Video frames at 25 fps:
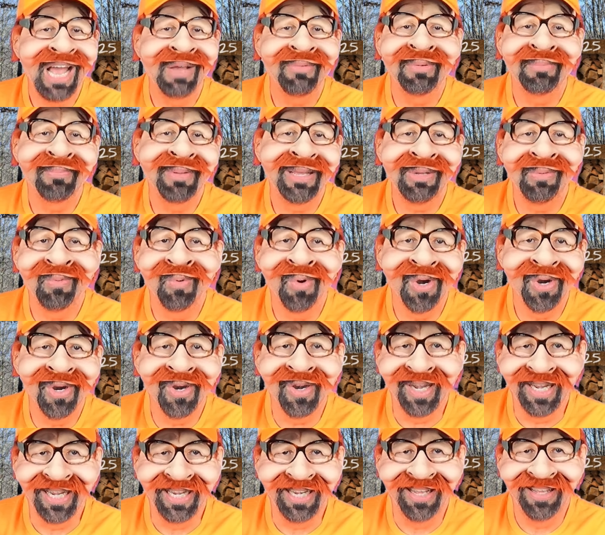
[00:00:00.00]
I would be
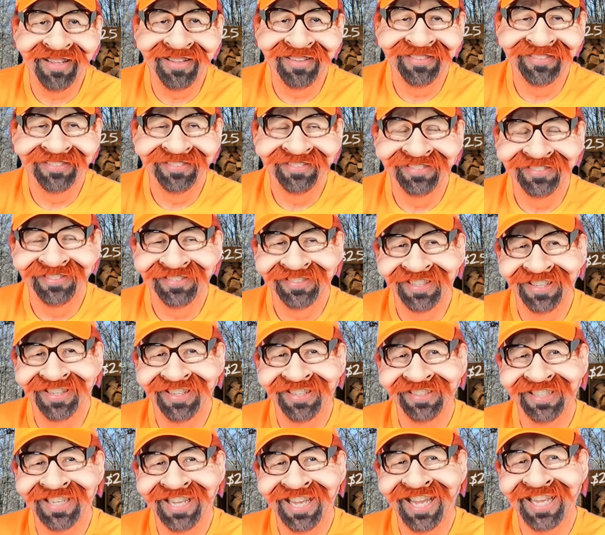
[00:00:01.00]
worried,
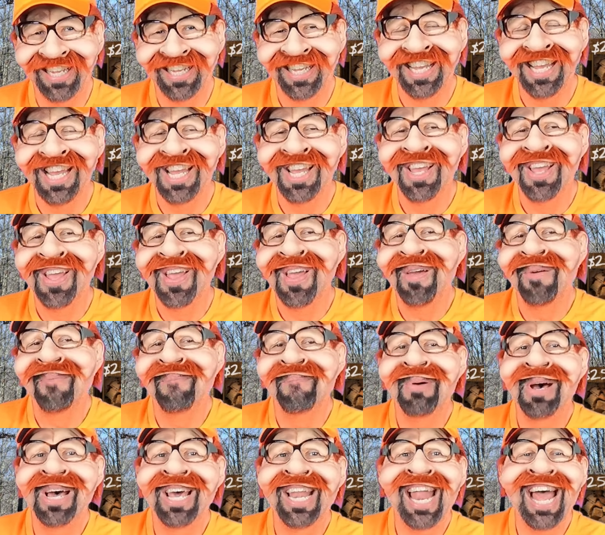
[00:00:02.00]
okay?
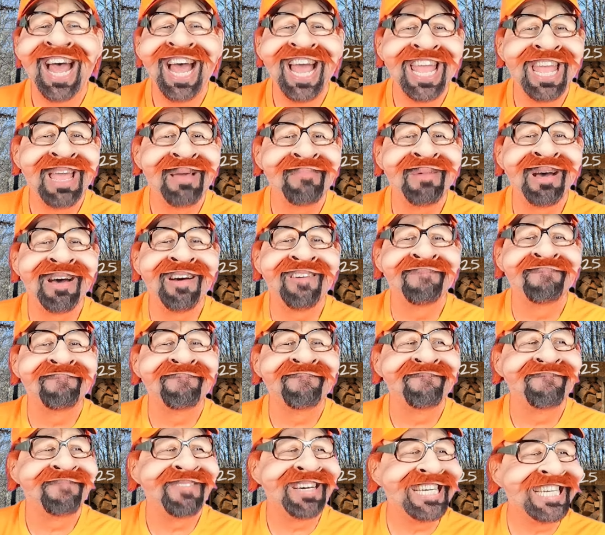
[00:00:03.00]
But I am a
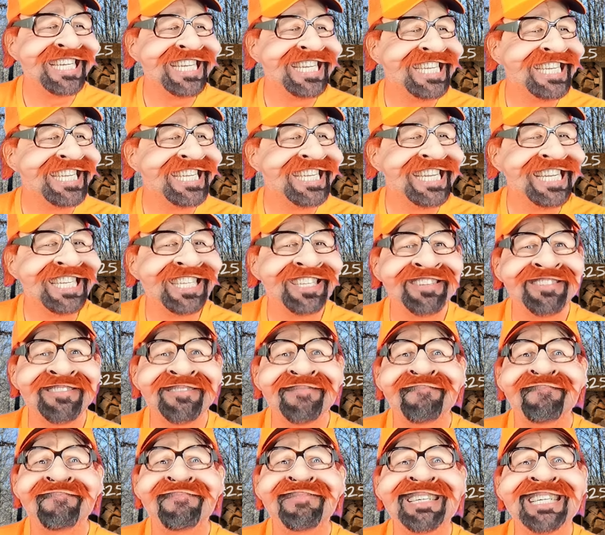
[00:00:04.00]

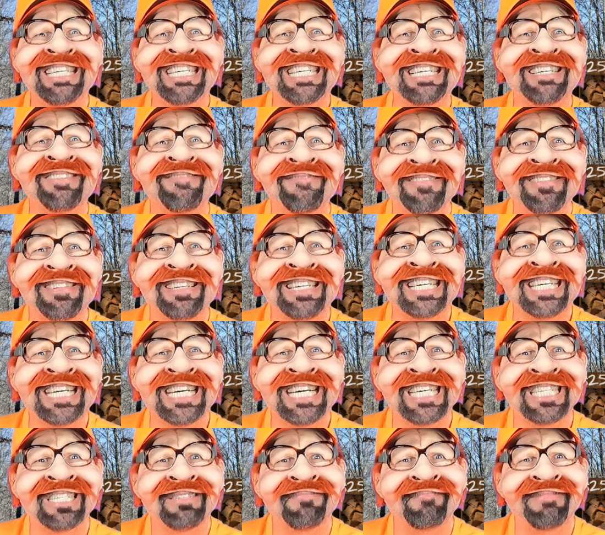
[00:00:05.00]
financial
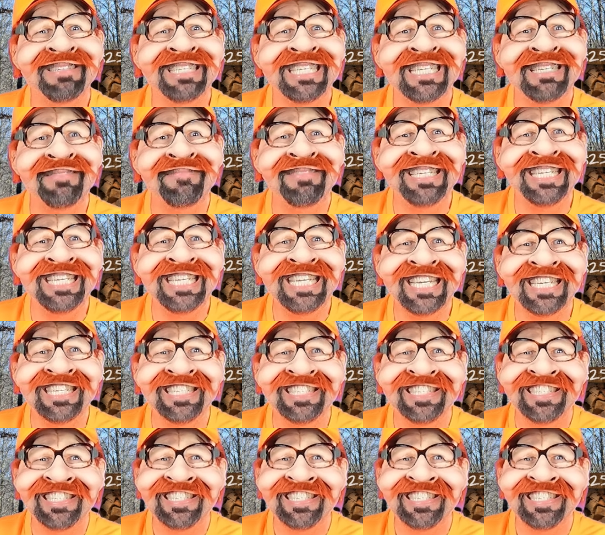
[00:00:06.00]
powerhouse, baby.